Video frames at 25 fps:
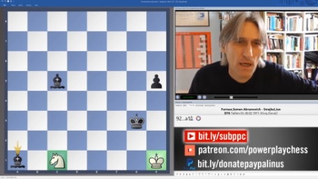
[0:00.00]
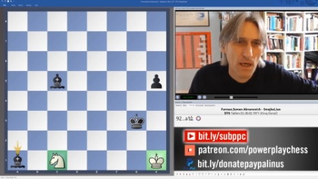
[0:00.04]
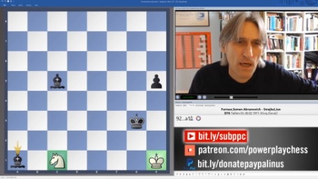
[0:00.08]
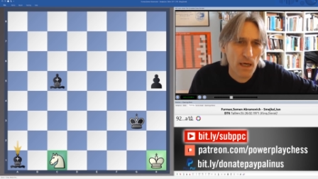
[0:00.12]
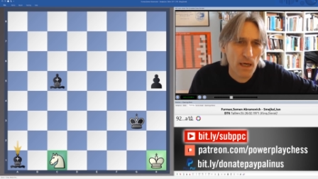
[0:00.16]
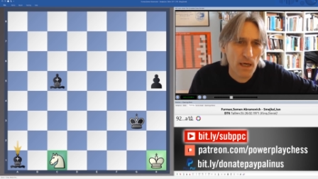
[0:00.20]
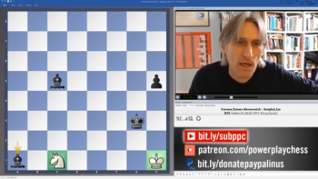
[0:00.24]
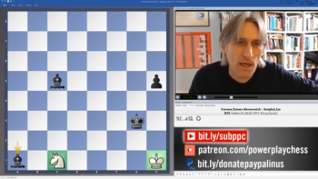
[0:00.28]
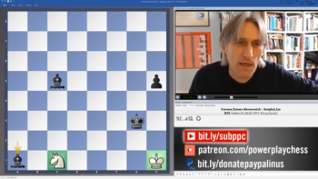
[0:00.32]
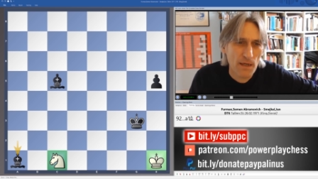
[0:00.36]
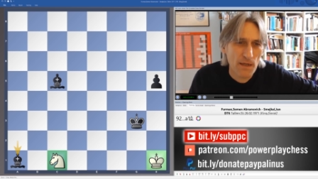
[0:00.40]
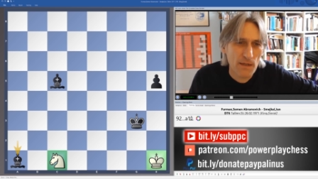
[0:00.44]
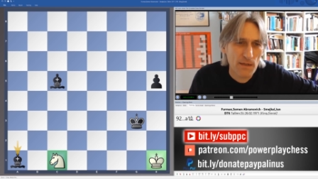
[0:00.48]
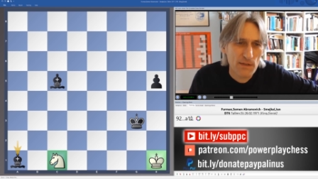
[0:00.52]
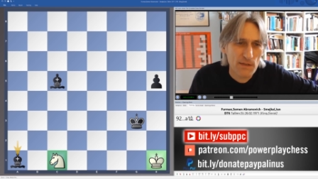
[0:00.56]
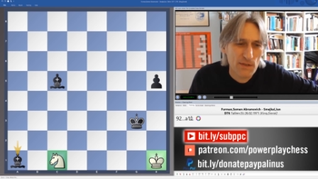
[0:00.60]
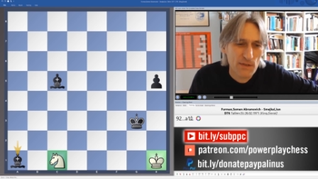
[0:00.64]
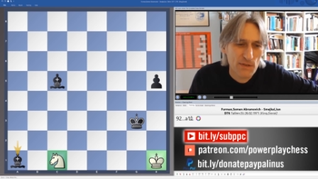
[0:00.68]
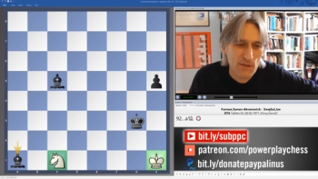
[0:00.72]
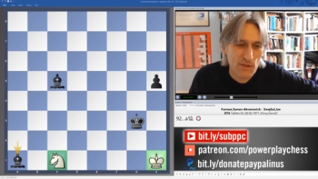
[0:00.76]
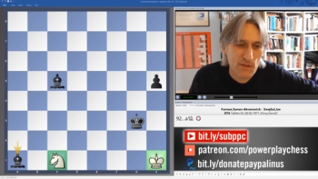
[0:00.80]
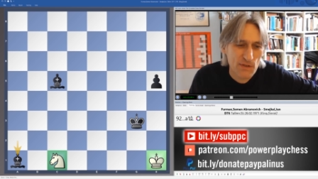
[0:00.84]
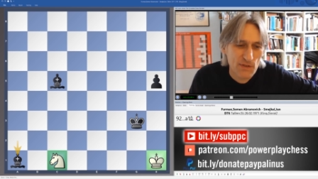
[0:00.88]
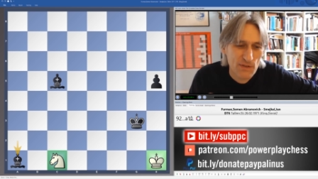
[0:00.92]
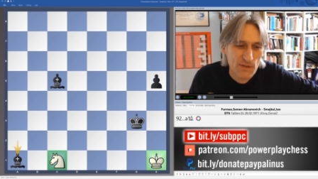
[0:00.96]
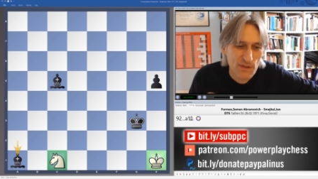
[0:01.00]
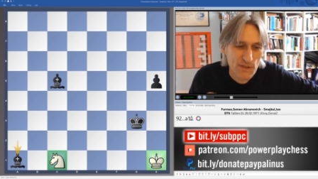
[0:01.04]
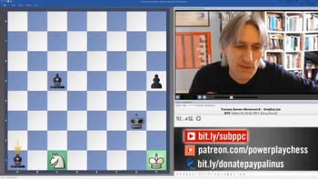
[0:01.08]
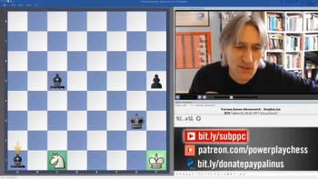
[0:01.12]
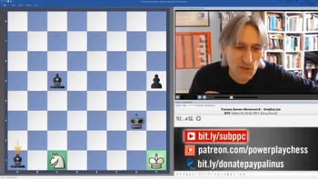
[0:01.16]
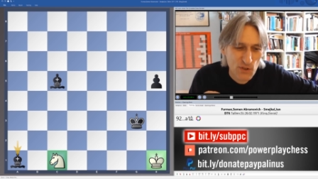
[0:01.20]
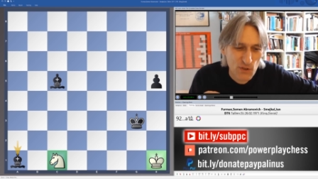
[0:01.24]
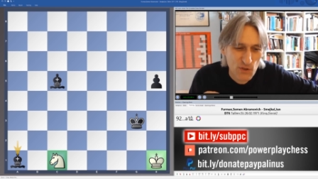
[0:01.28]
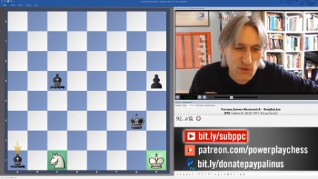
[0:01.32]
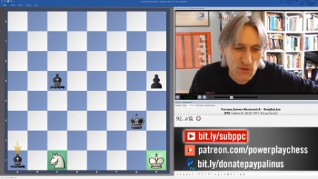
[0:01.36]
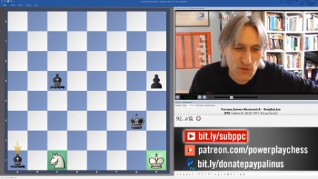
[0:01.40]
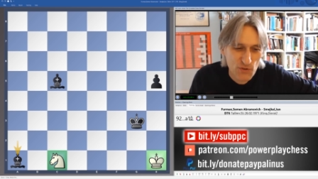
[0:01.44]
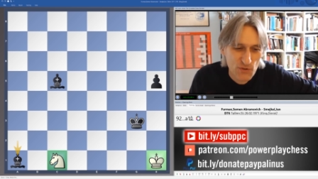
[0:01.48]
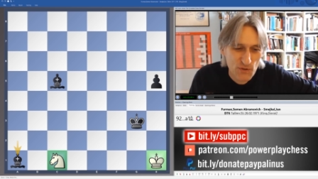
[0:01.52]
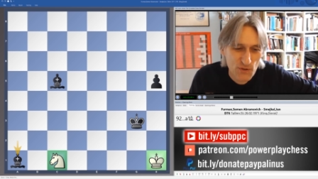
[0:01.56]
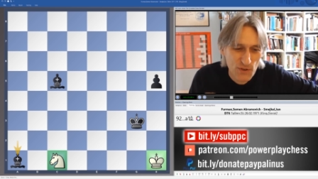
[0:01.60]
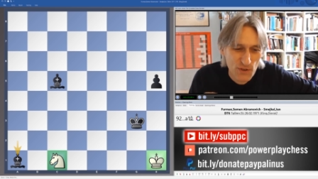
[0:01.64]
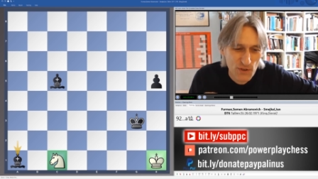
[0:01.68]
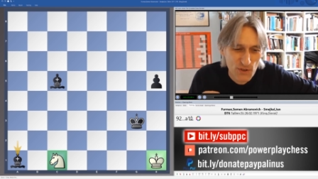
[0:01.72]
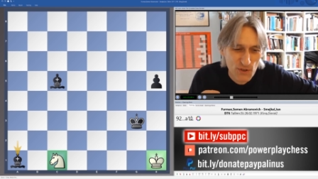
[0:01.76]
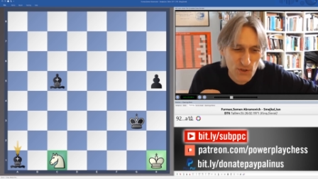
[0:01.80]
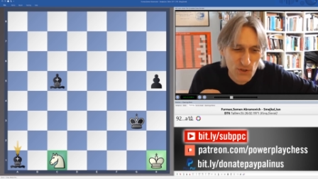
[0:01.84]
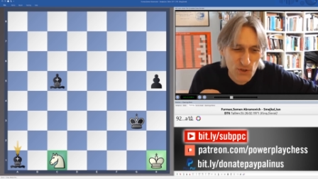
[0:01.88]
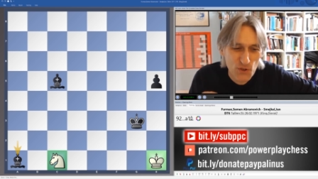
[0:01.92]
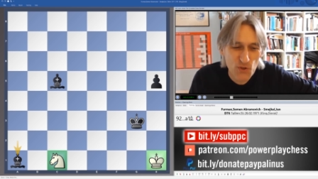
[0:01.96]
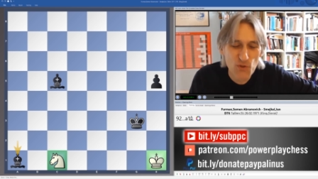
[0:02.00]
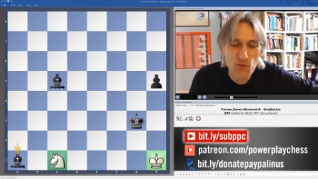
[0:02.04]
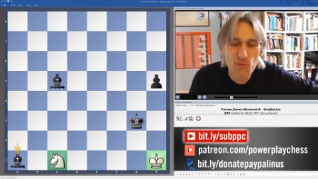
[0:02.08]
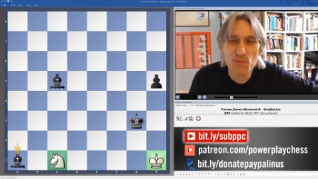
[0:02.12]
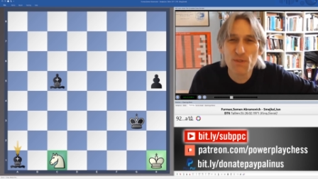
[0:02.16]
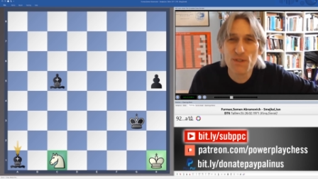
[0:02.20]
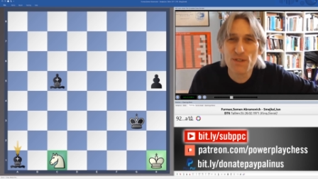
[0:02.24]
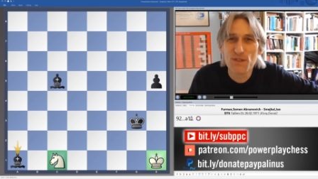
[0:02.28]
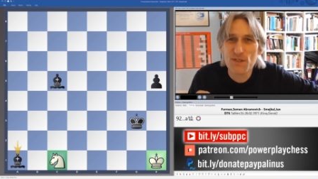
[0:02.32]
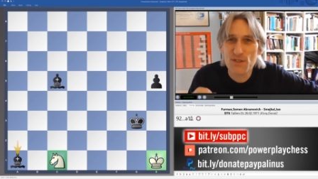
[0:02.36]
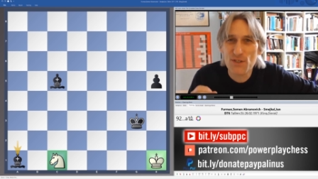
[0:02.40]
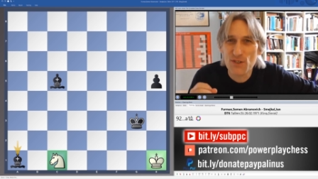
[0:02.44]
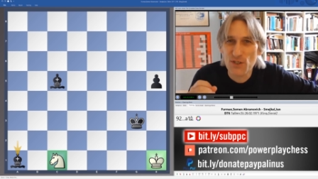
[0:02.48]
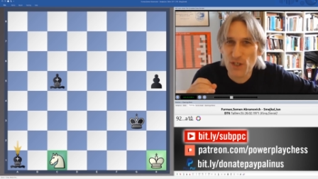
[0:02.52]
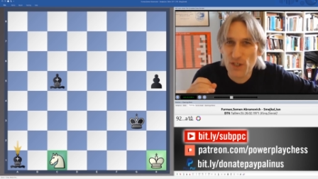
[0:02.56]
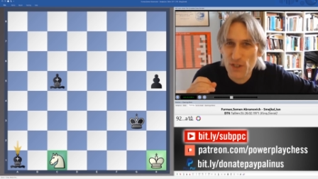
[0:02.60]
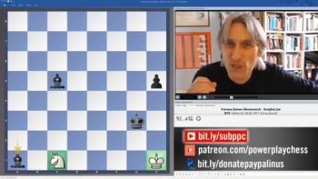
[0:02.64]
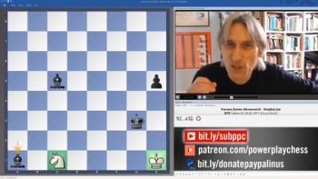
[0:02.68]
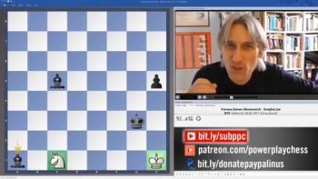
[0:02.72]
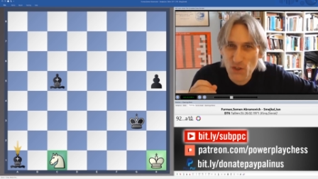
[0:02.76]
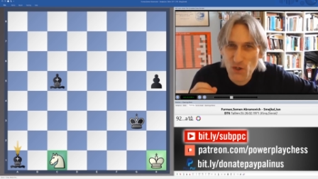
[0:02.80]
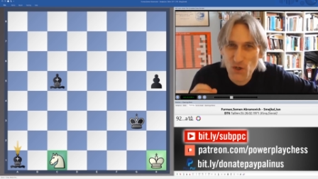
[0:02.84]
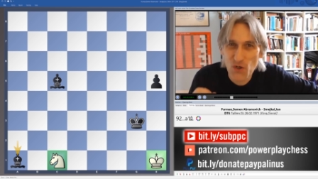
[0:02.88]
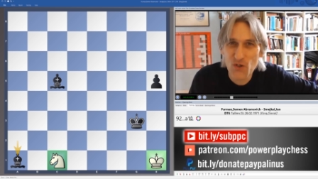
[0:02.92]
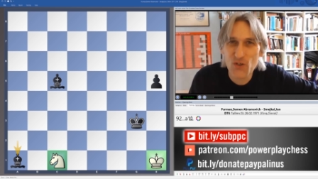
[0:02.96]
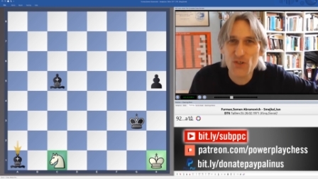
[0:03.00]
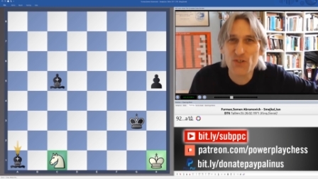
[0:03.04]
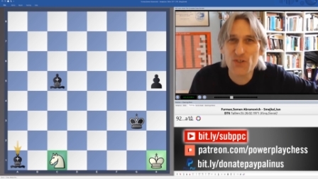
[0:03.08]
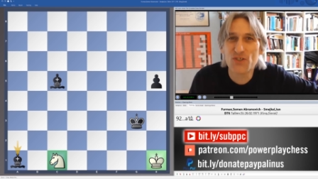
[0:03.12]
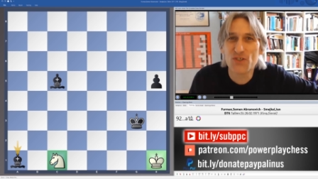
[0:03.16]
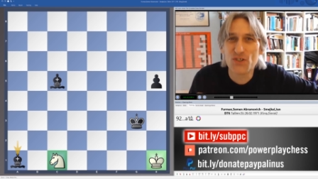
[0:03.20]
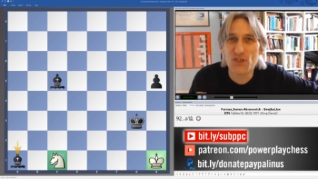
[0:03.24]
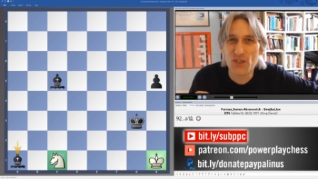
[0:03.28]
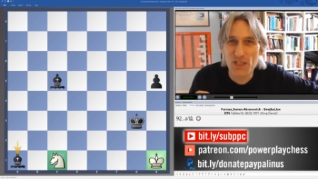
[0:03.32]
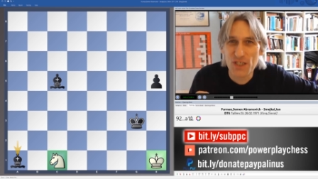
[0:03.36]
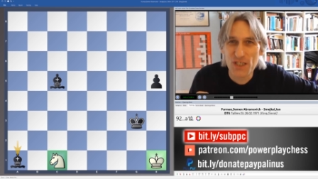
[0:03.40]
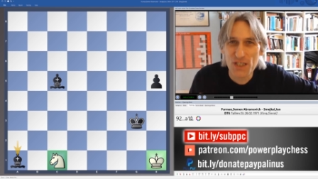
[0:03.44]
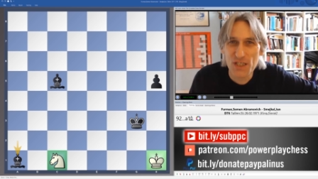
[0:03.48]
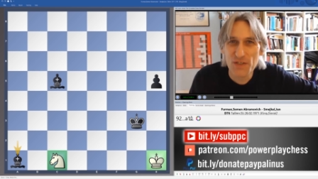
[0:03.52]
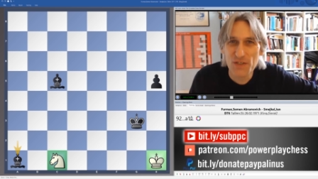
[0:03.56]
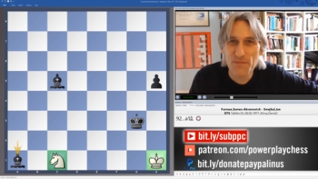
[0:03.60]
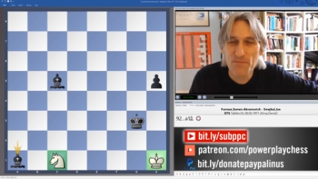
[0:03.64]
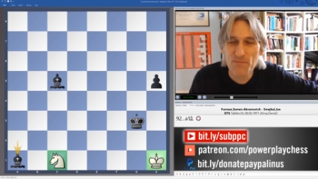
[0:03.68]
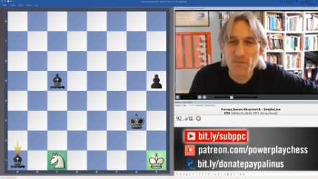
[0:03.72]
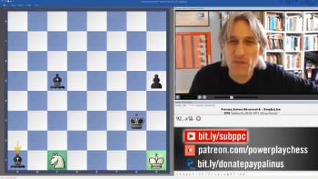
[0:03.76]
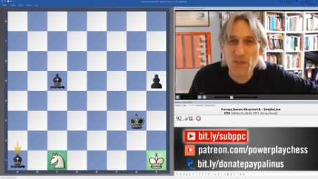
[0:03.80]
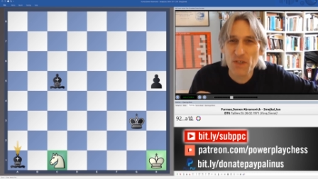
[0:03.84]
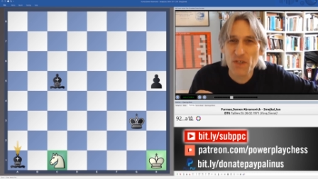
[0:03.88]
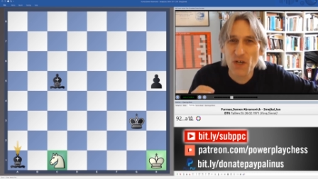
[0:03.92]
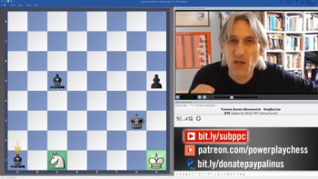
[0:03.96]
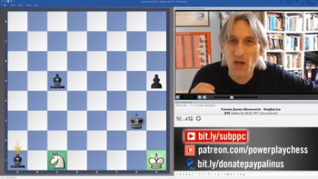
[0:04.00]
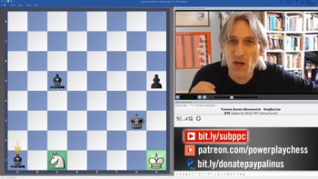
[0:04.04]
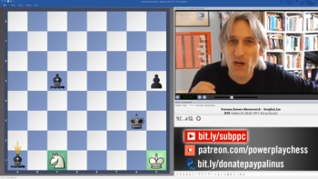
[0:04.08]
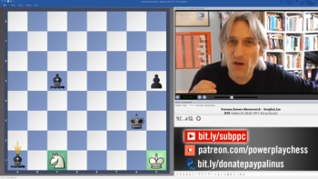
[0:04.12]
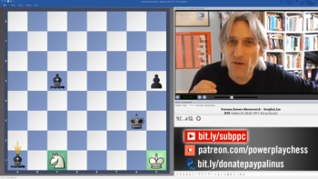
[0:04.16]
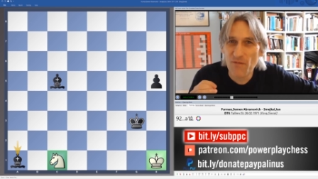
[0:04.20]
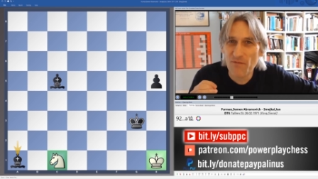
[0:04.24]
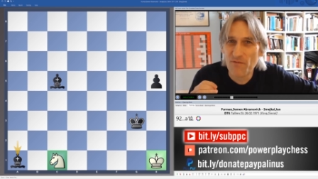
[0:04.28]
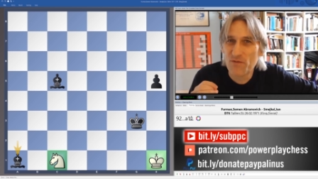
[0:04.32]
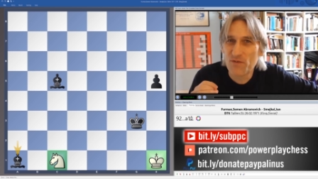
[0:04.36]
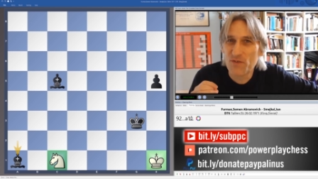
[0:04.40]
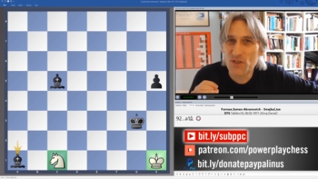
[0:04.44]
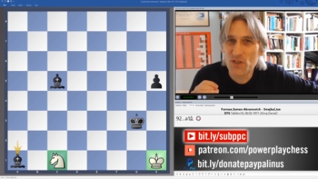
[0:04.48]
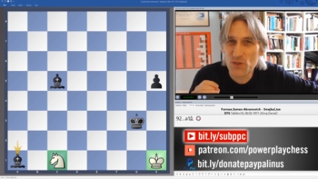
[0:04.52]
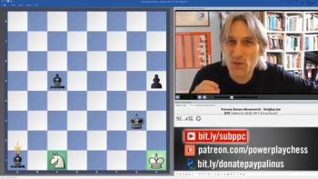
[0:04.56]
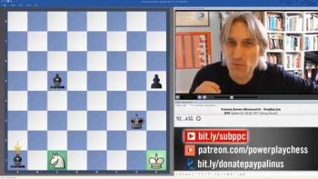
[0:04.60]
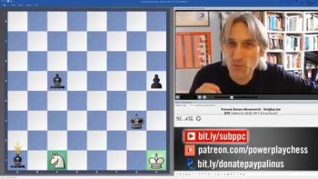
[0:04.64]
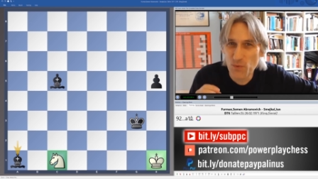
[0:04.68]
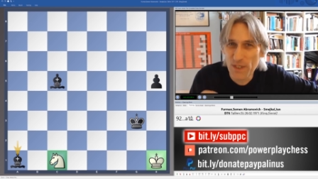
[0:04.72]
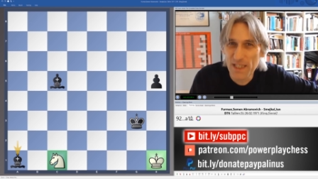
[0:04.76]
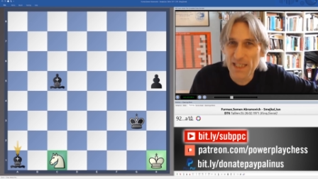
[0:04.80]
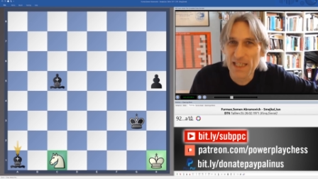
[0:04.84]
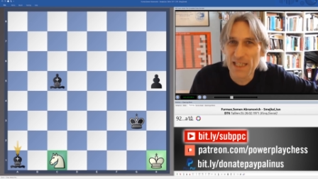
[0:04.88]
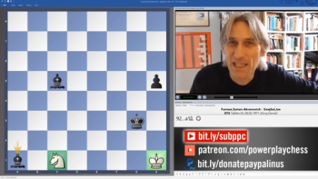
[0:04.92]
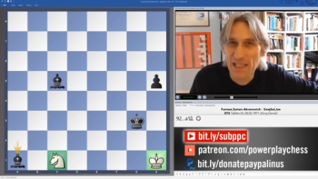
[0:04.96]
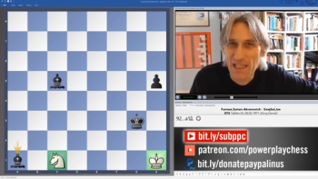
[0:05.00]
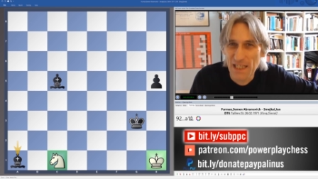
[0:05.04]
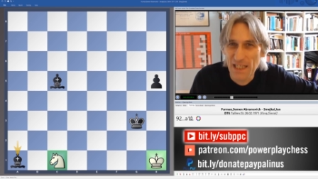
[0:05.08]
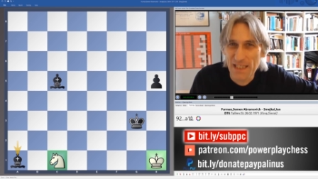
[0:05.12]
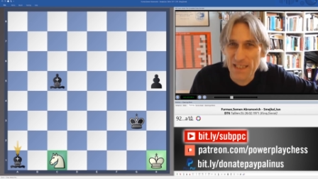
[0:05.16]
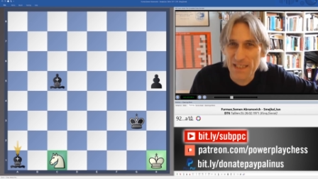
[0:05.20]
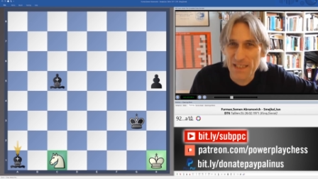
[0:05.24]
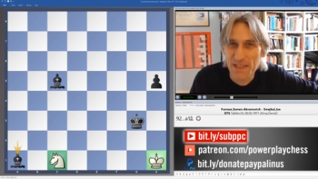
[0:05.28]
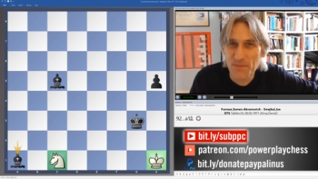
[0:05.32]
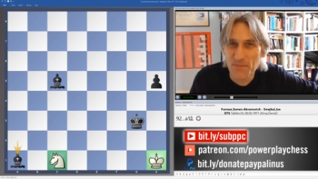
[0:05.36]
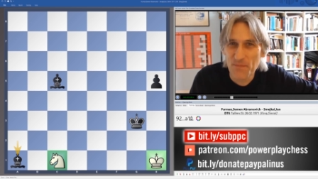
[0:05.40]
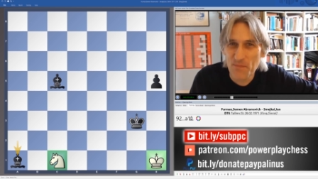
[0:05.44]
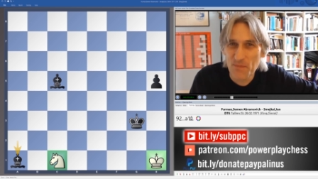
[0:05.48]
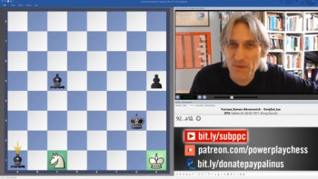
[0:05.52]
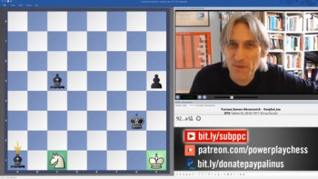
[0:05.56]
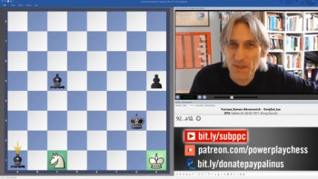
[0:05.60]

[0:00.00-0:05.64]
uh, the the human psychology of swindling